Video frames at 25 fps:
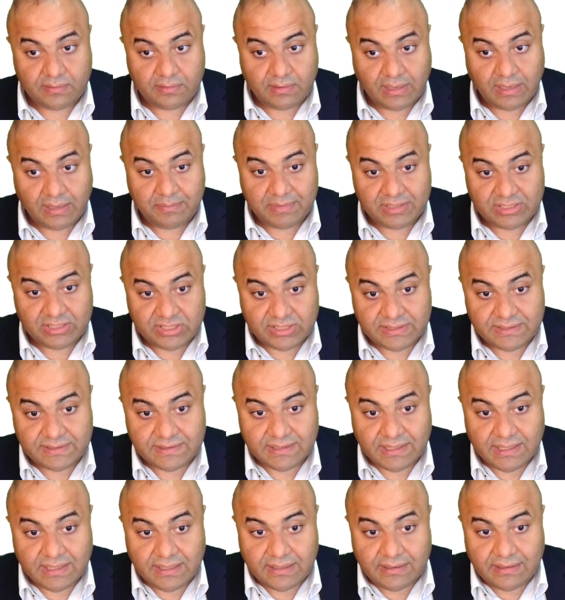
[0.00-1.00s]

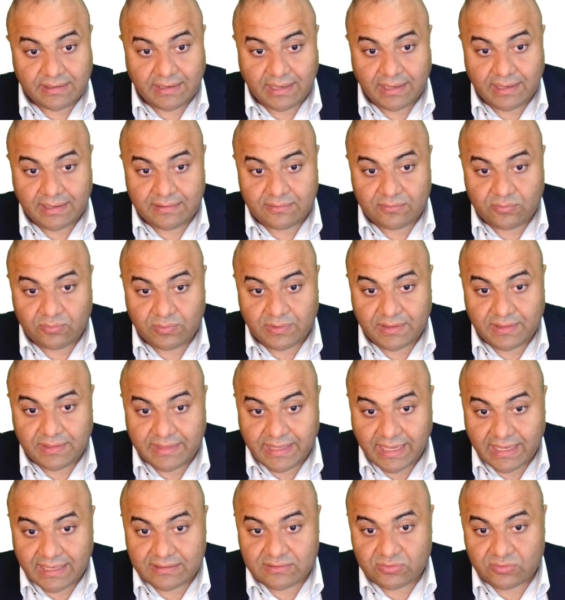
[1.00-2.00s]
images, and with
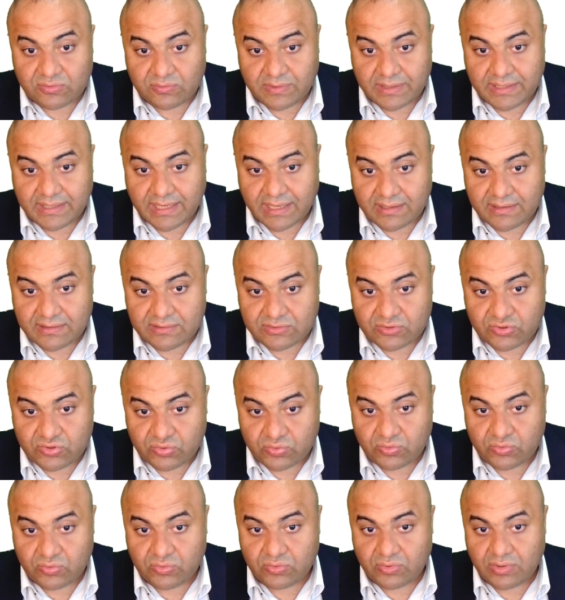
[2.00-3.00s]
that we can
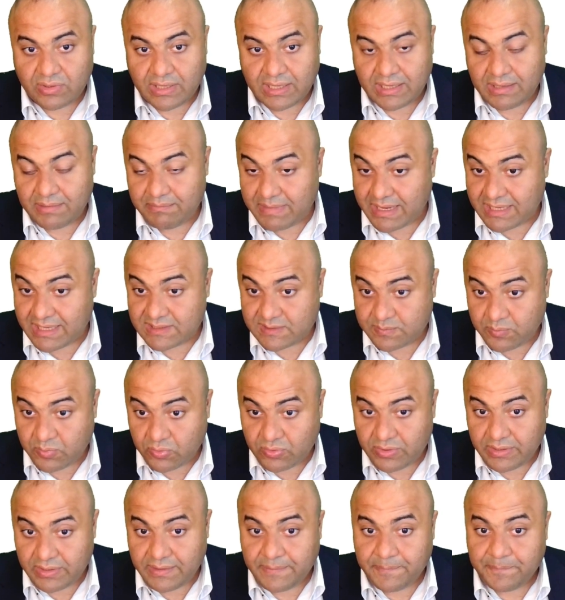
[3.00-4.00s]
do max
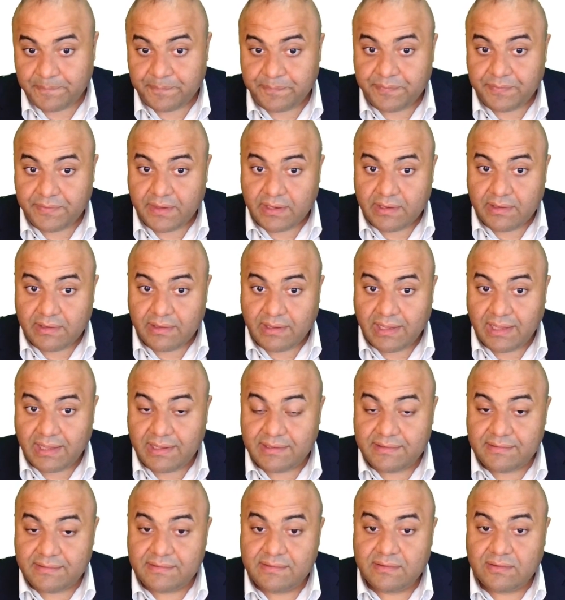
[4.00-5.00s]
pooling,
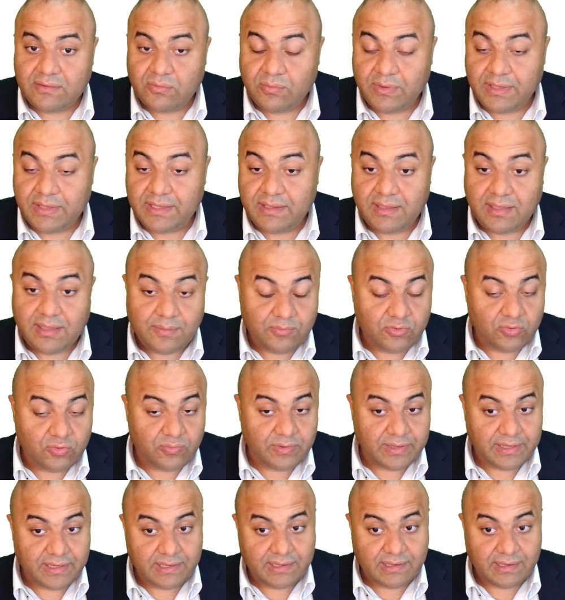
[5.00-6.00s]
and we keep
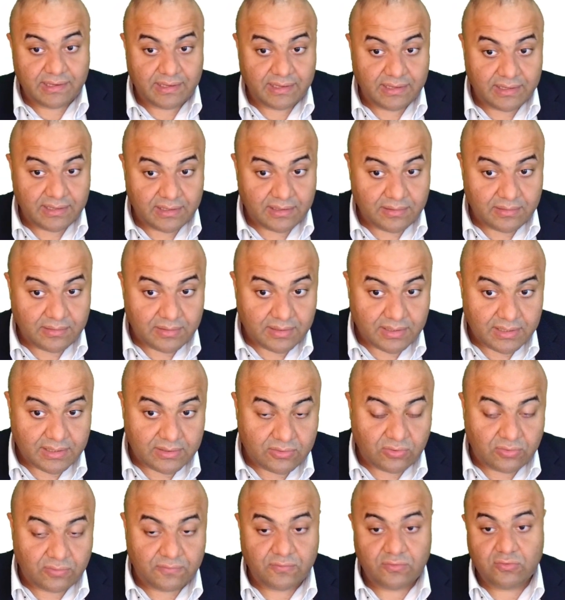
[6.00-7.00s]
doing
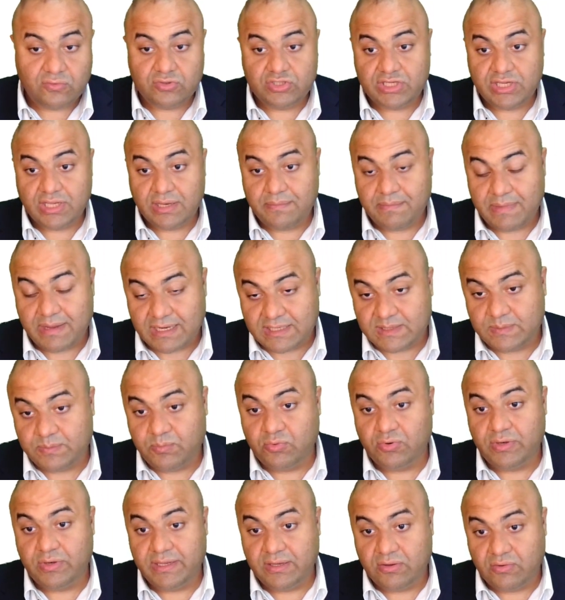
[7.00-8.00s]
convolution max
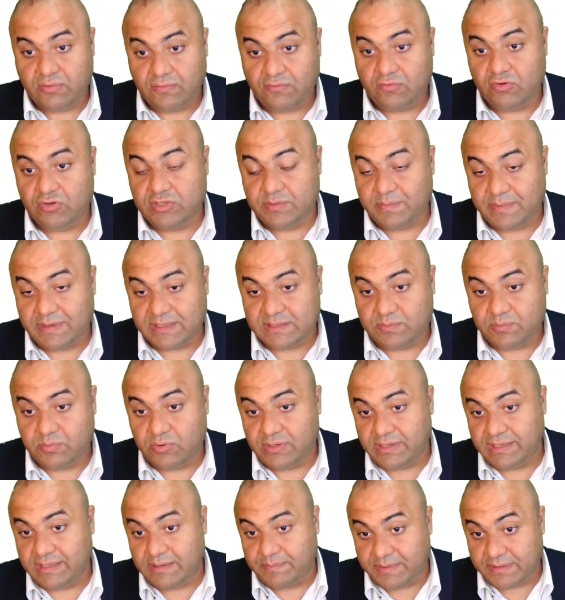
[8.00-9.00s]
pooling,
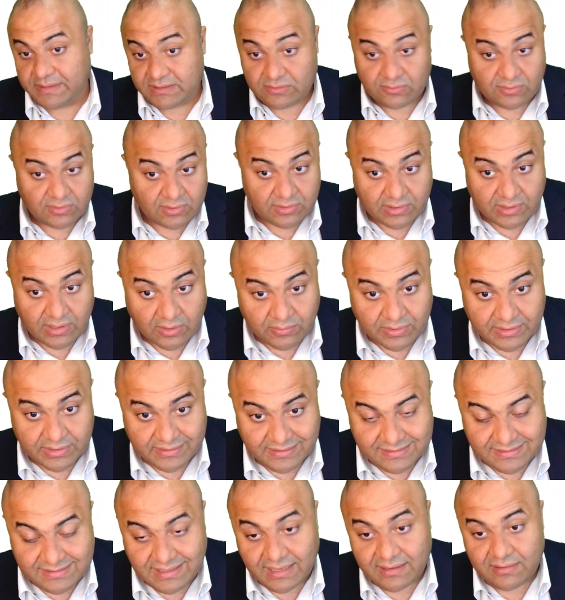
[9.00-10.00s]
depending on our
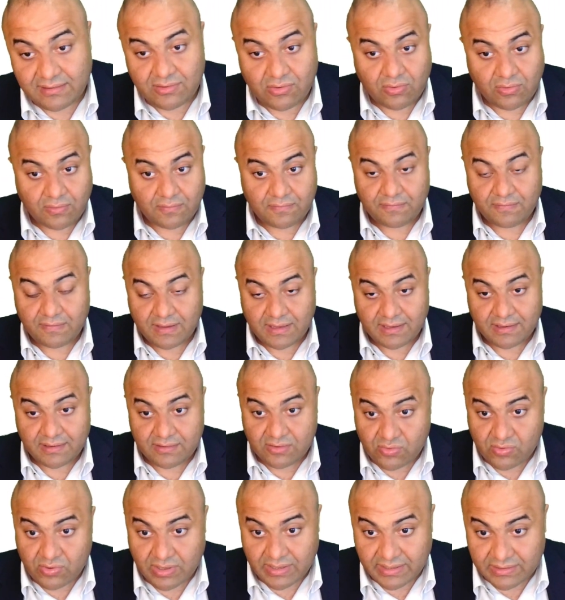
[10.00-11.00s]
design of a
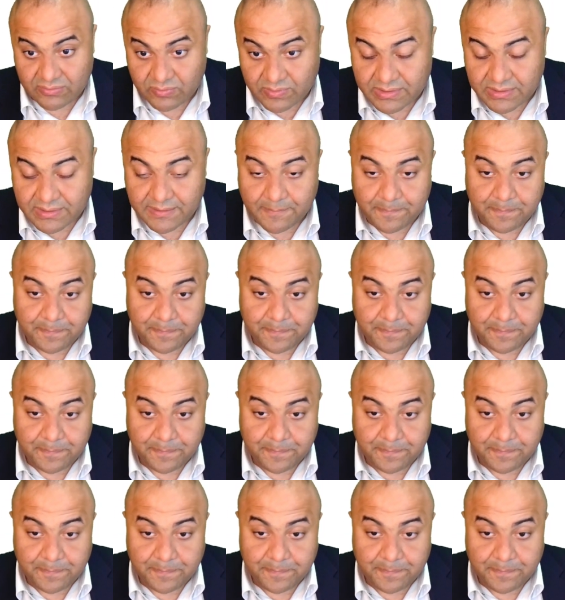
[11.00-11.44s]
neural network.